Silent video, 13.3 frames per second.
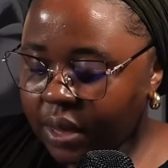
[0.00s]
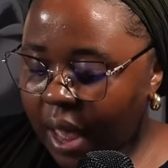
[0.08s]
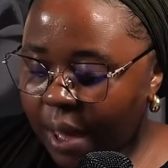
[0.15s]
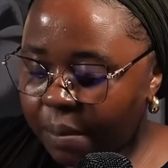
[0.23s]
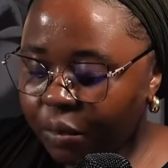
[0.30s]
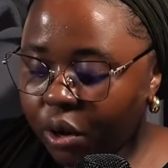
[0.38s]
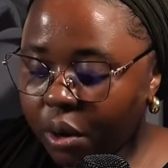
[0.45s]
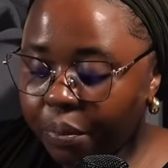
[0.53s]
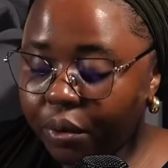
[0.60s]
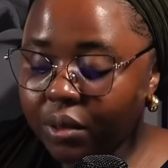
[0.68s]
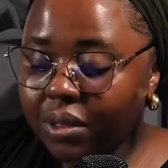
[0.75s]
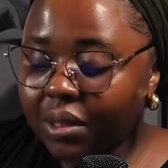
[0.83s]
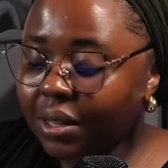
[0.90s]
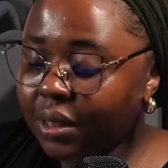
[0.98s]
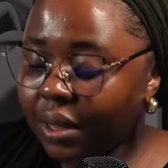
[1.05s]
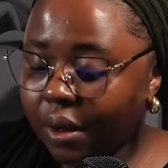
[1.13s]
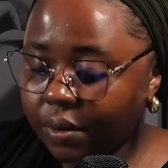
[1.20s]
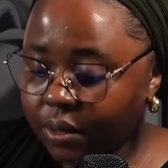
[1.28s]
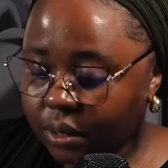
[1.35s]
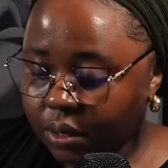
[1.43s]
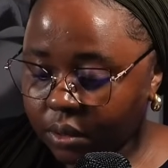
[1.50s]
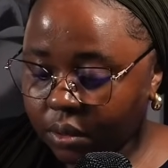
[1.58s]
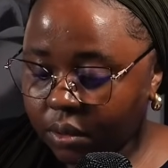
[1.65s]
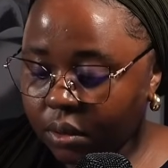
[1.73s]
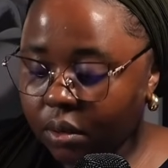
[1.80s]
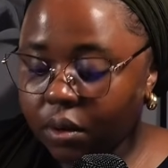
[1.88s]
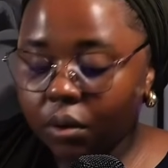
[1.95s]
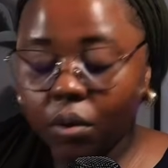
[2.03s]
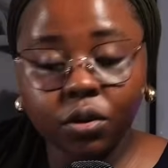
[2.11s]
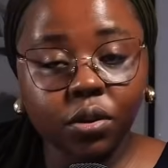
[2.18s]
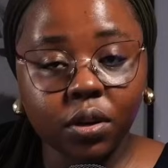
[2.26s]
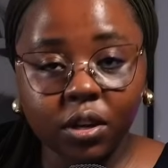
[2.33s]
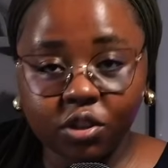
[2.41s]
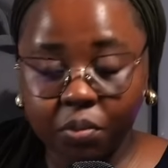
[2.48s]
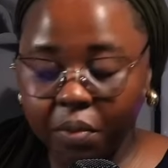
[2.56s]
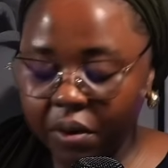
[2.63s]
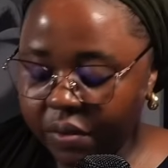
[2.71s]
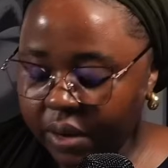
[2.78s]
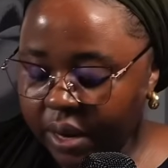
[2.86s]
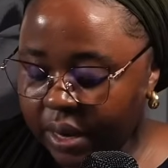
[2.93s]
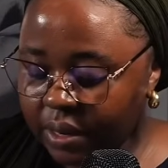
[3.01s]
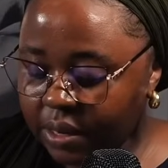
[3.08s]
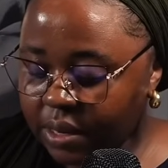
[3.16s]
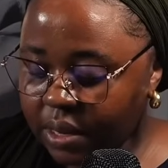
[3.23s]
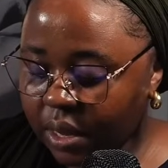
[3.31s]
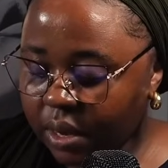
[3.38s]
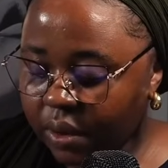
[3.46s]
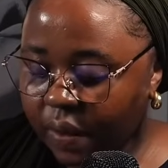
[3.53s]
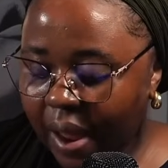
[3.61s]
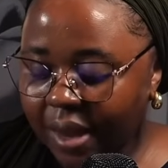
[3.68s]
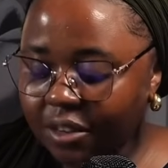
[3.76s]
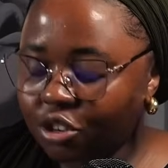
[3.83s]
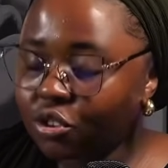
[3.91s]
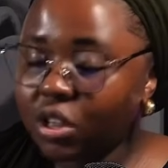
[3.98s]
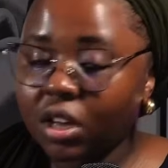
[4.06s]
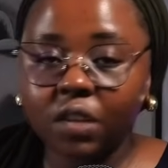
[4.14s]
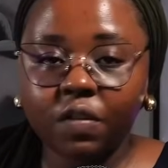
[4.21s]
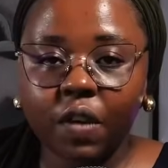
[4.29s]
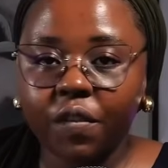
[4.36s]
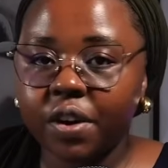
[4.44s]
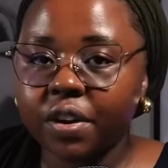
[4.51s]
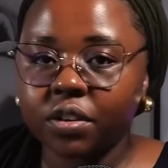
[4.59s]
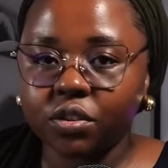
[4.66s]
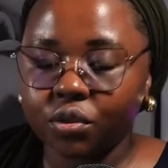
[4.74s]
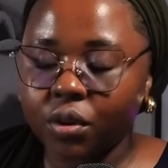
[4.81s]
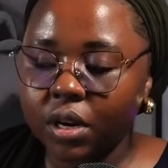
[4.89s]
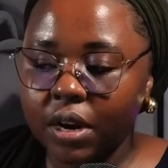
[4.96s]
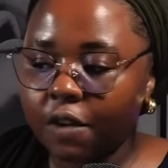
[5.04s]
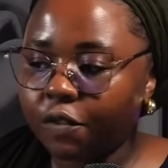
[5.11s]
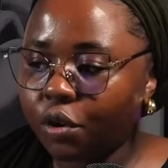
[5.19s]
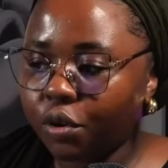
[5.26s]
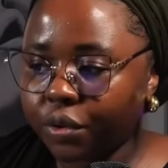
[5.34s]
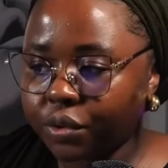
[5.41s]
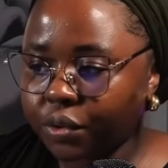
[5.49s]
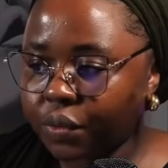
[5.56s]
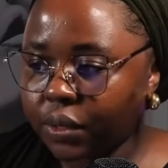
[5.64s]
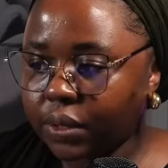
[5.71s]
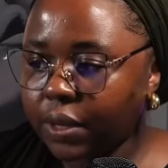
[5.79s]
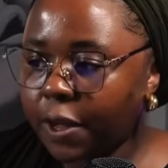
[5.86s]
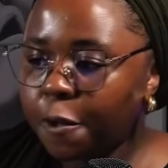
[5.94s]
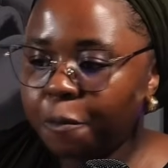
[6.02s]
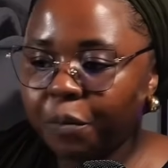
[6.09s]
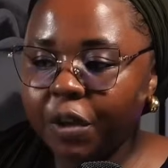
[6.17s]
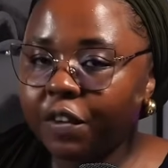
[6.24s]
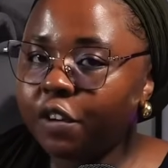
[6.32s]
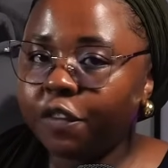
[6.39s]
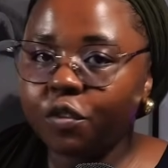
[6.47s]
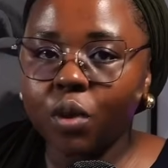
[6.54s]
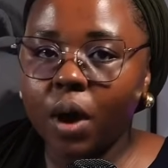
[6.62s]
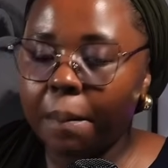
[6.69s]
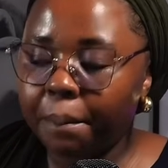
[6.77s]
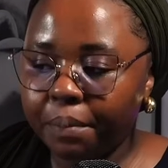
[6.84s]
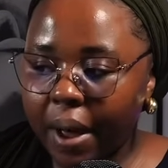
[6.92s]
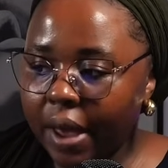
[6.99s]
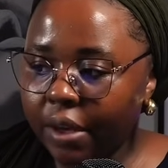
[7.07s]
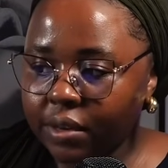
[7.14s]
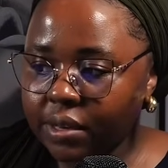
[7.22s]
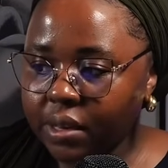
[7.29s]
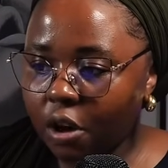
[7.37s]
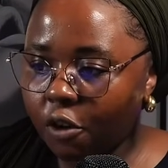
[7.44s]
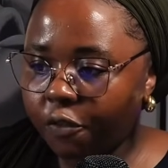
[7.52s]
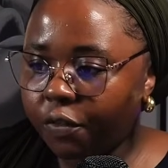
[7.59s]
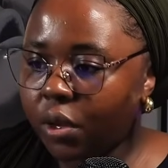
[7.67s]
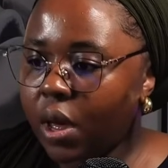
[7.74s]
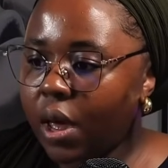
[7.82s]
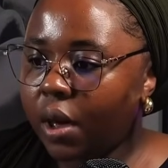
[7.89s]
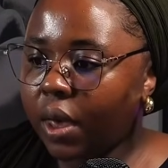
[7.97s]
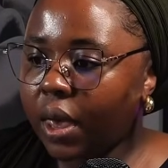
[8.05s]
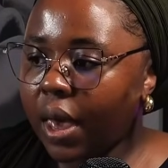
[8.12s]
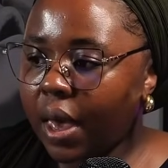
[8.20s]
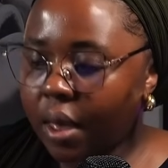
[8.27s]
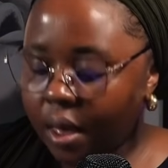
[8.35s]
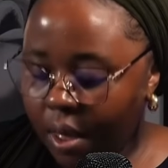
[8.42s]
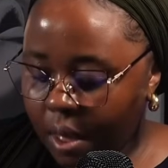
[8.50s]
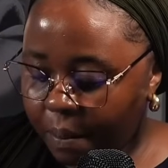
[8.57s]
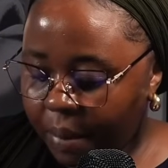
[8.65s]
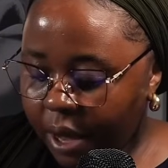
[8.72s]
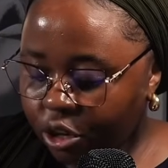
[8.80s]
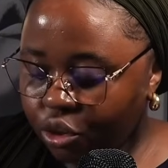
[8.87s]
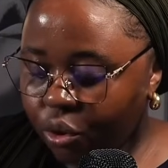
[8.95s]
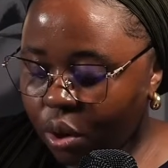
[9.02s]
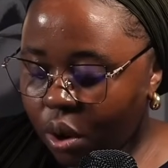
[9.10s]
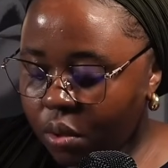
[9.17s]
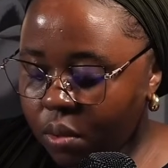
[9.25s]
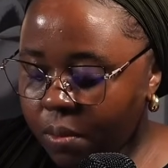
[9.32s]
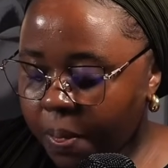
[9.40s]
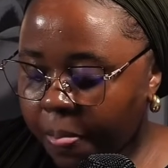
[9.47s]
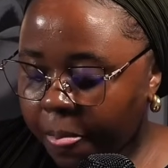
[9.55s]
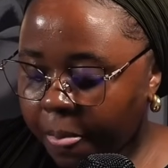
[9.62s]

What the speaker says: I'm going to put 3,000 because it needs to be realistic, right? 2,500 is not enough for groceries, even if you are by yourself, okay? Petrol